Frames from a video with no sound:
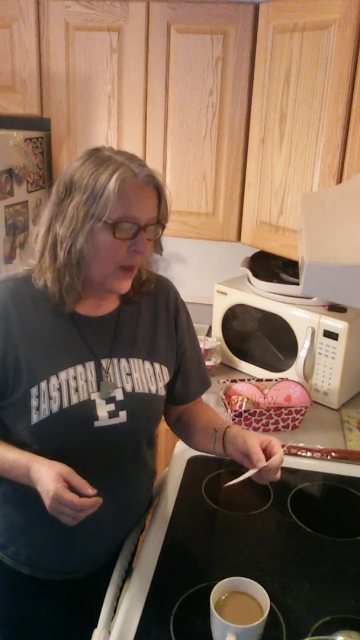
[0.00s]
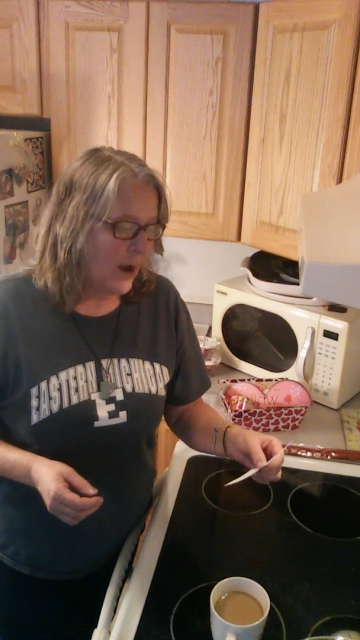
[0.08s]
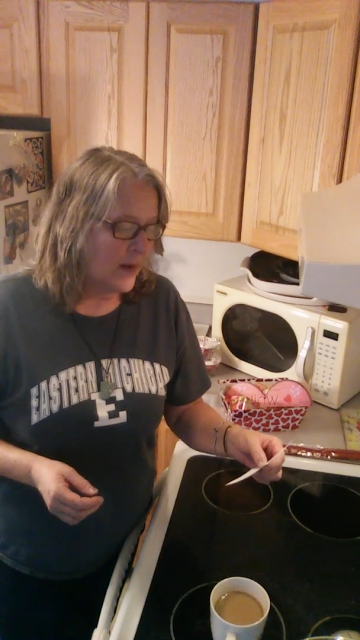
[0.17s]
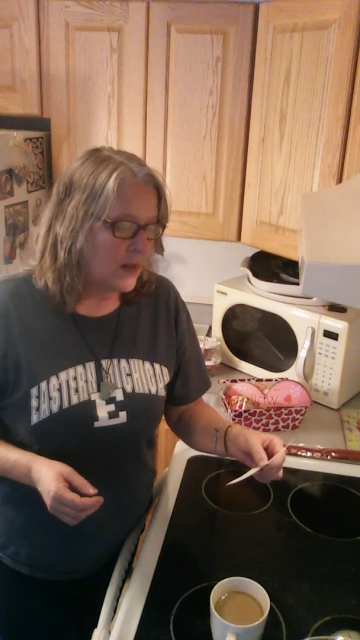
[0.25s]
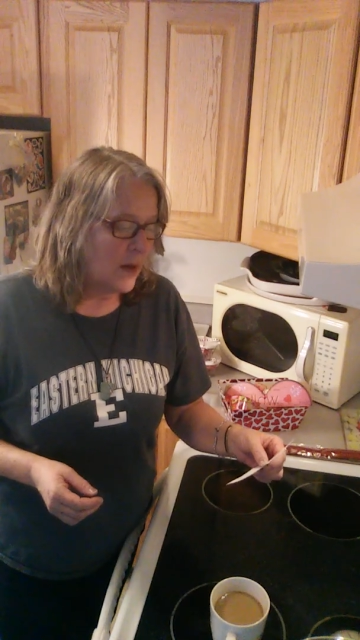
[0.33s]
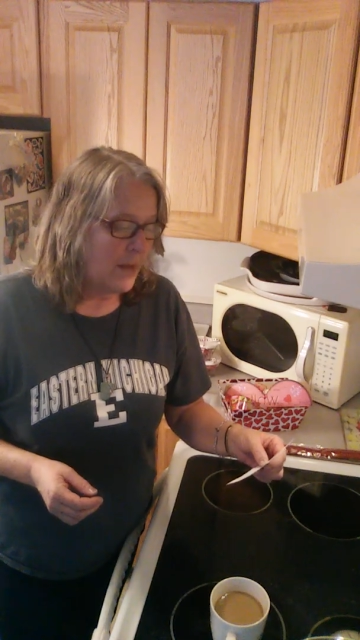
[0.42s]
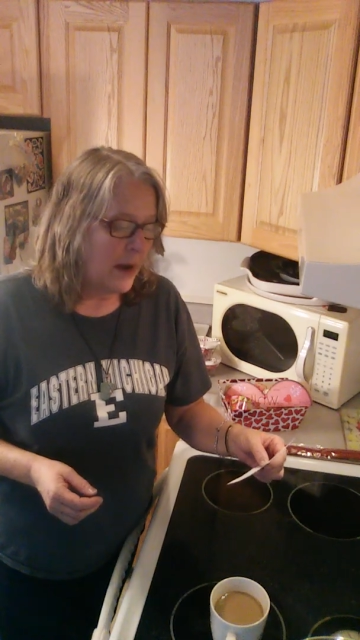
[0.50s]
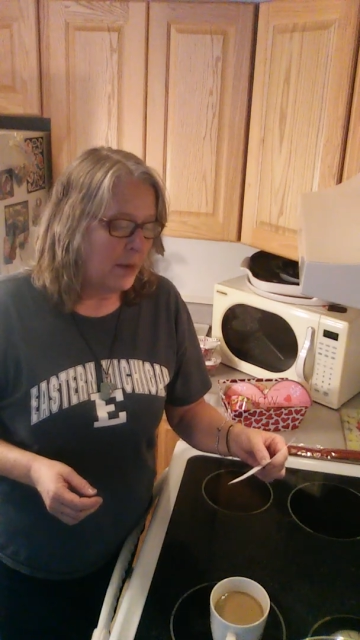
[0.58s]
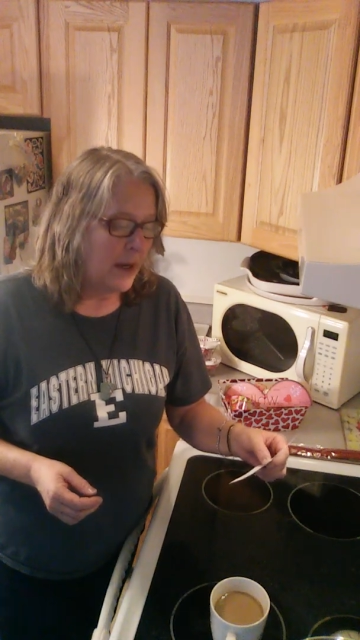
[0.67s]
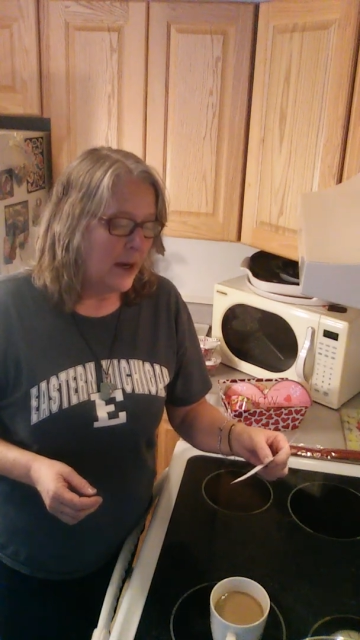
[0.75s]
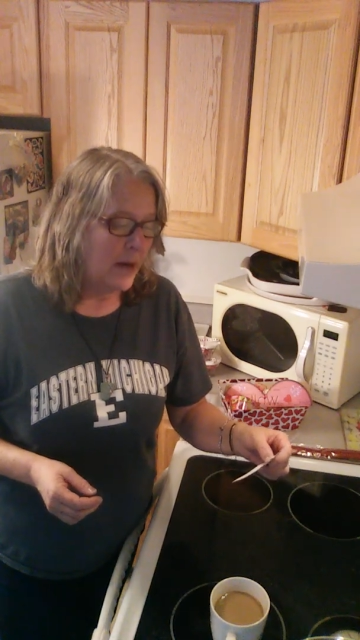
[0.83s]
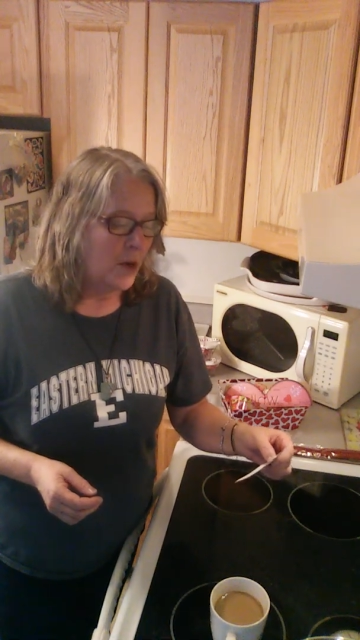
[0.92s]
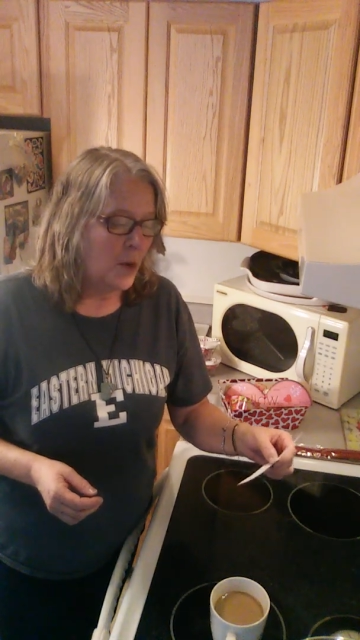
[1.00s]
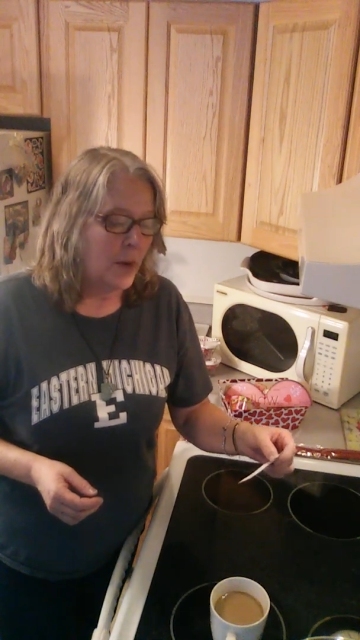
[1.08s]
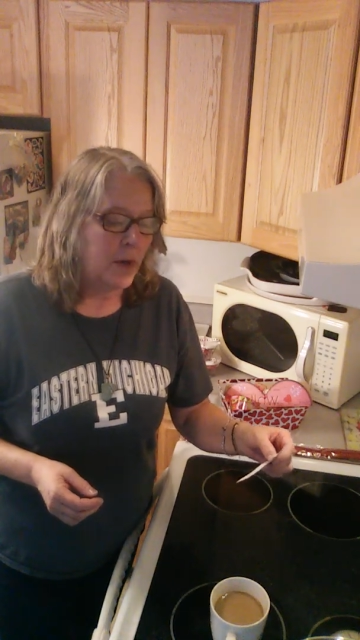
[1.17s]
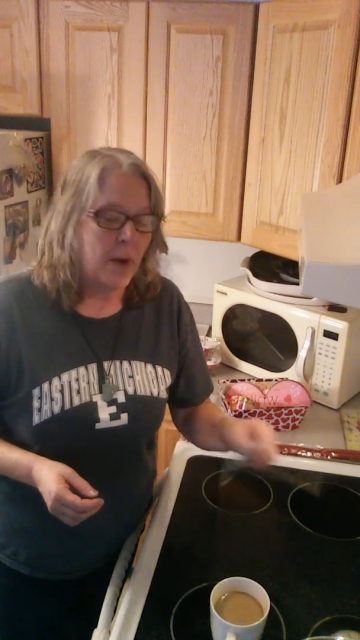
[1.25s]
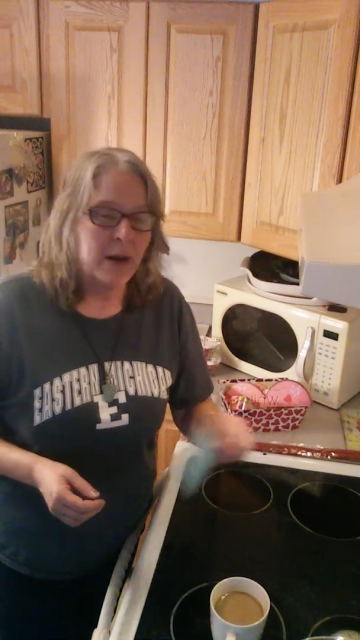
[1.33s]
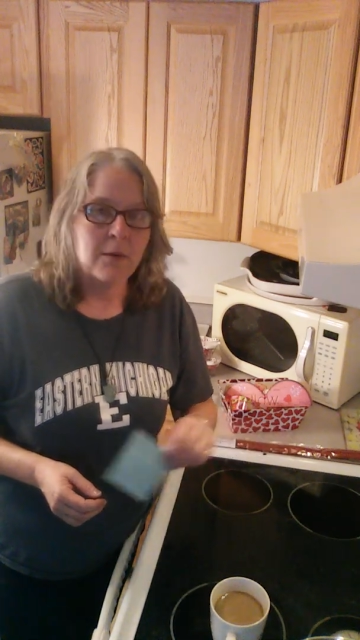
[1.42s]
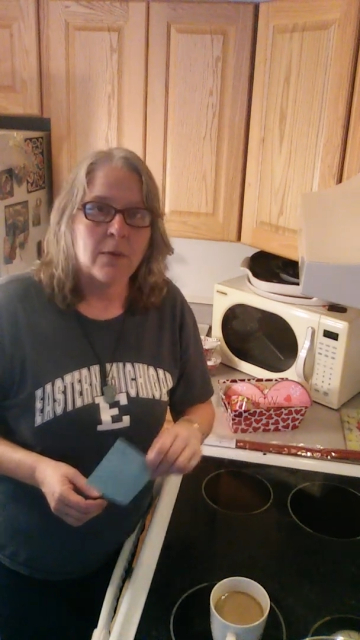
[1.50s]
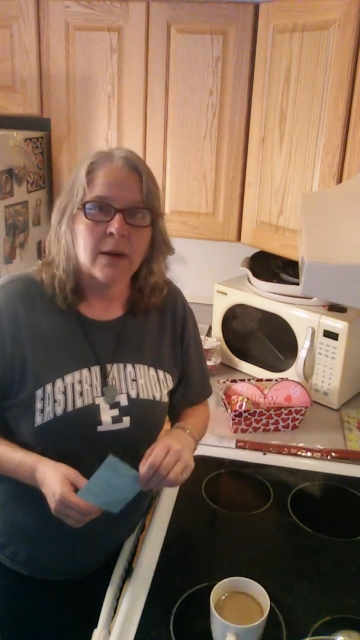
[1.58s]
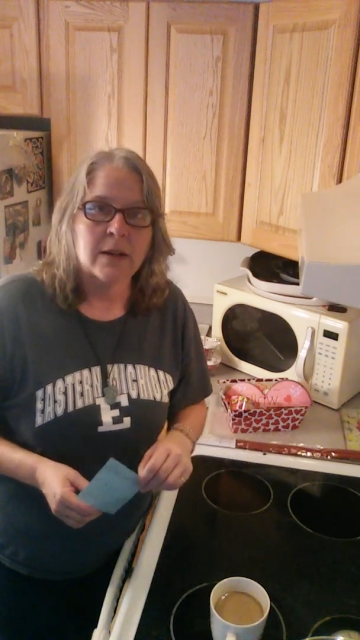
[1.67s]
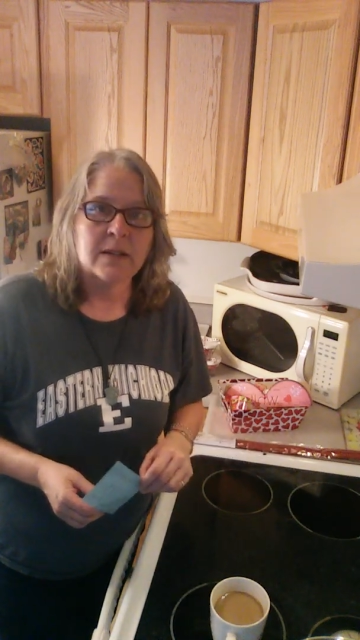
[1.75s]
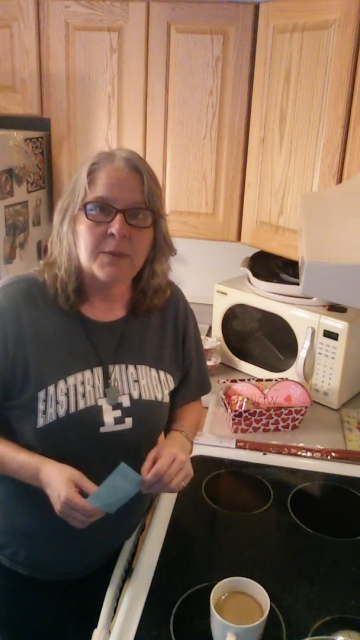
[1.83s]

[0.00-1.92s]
Also, maybe you would want to run a